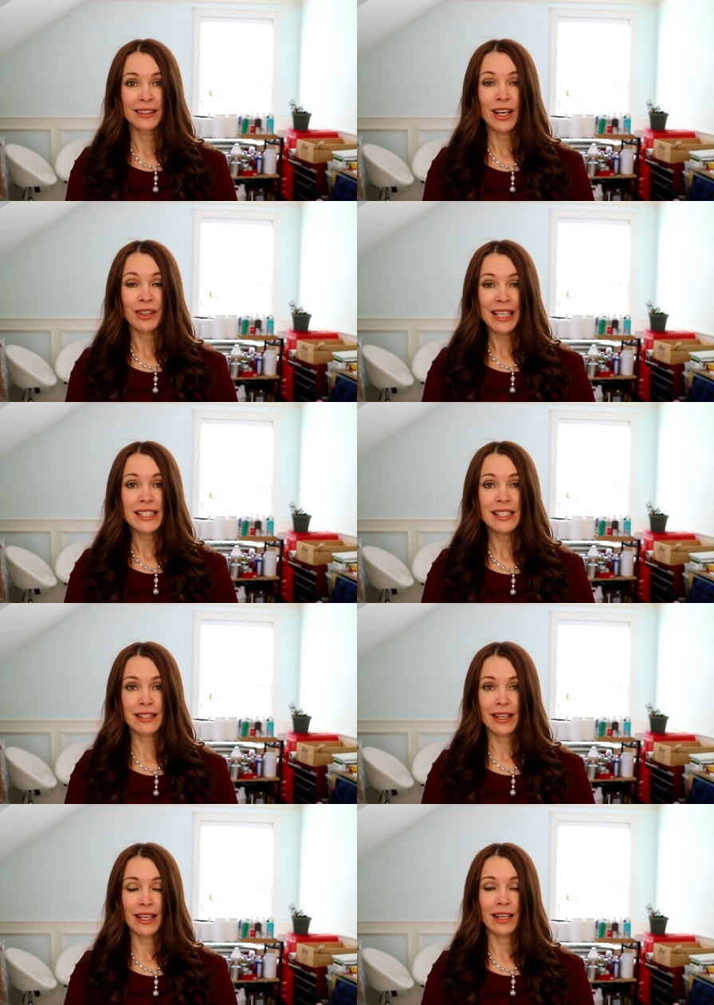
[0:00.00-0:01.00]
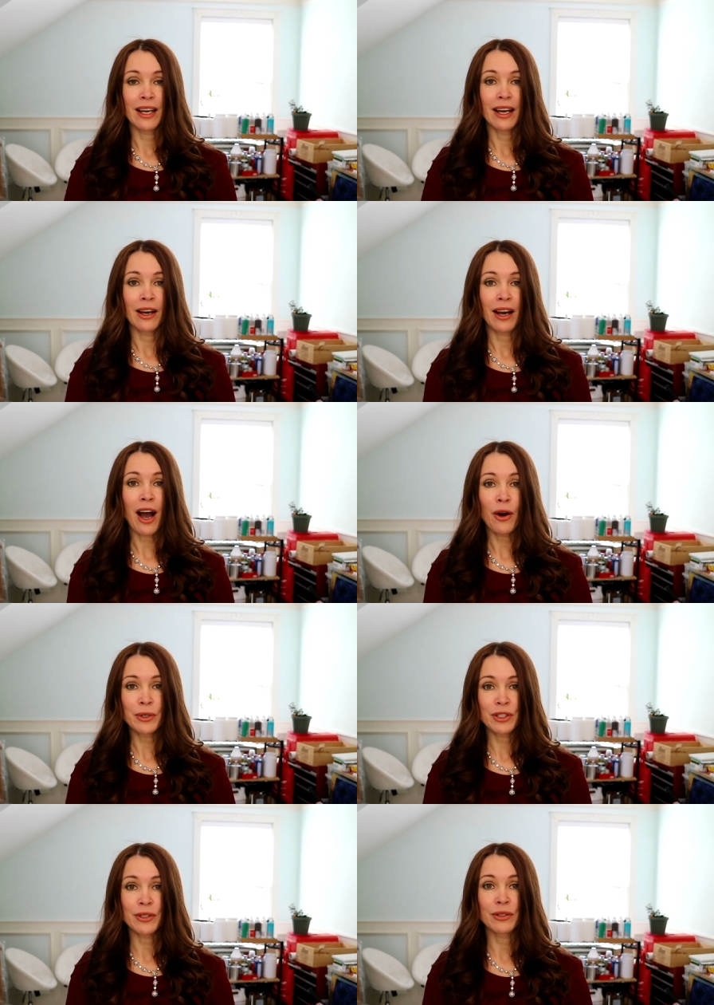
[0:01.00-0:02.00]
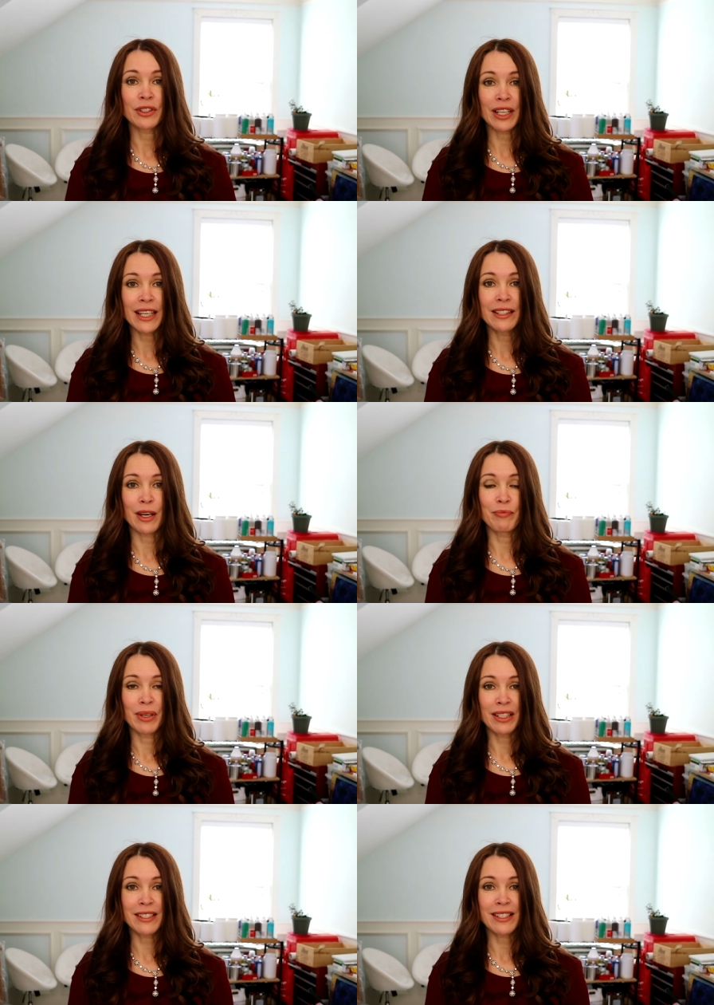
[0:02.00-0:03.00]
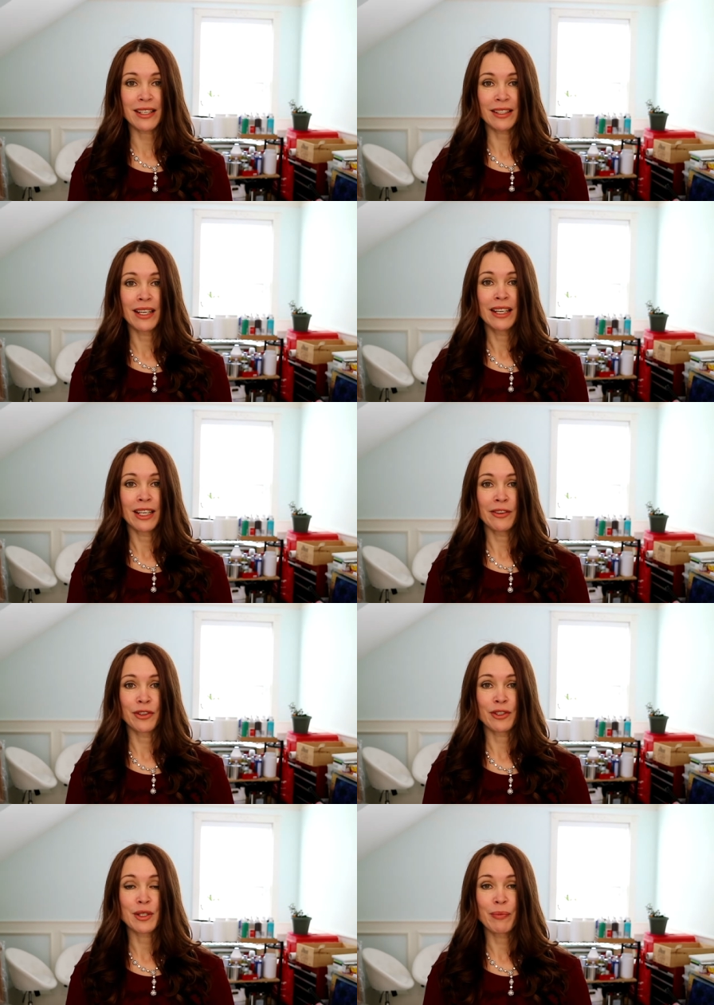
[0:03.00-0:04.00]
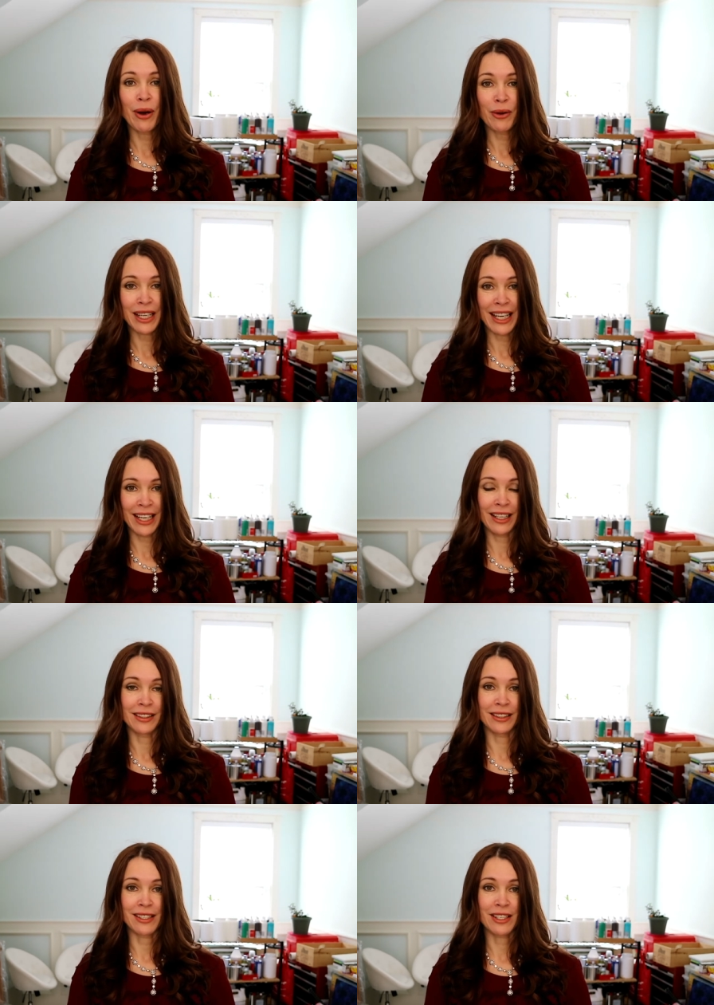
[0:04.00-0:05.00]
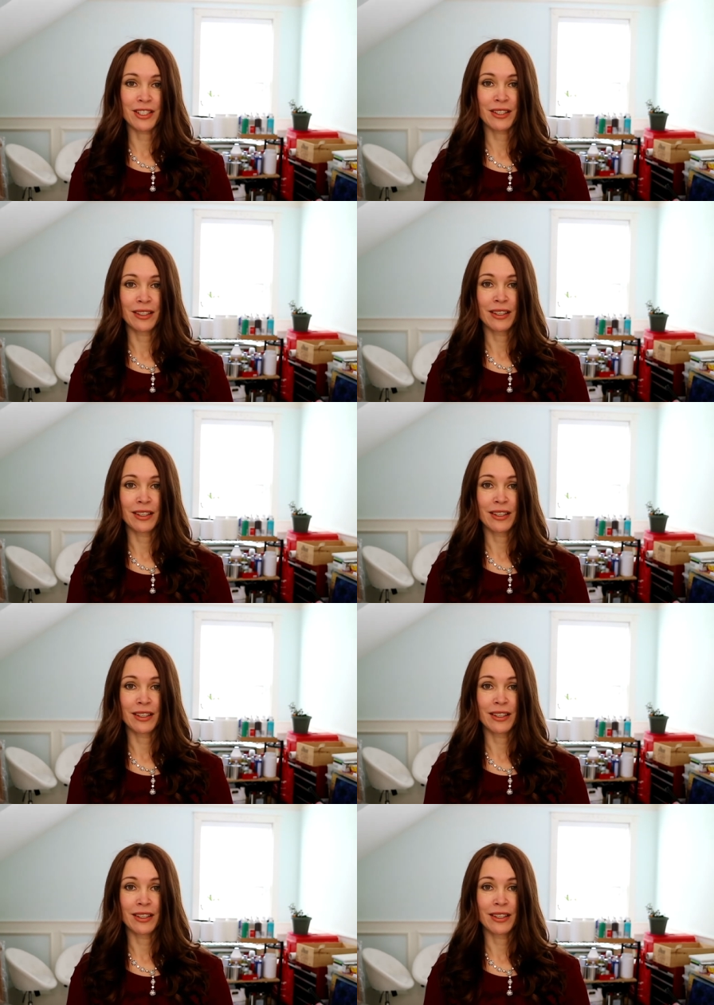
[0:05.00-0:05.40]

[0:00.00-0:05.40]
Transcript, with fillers: Now let's think, how would you greet a person if you spoke English?